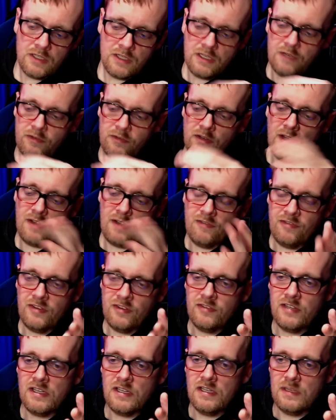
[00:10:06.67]
Like if you have
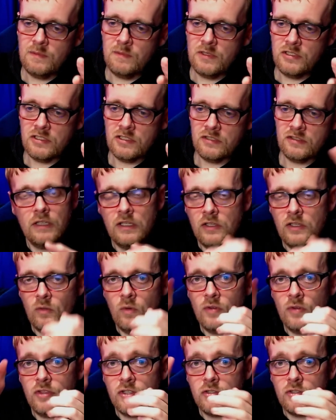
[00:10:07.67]
fifteen images and you
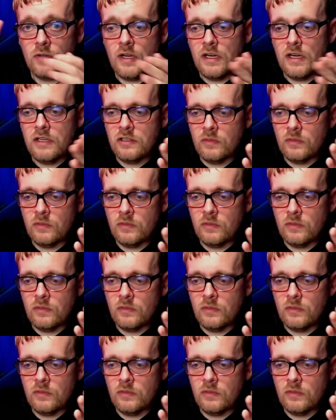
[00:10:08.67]
want the training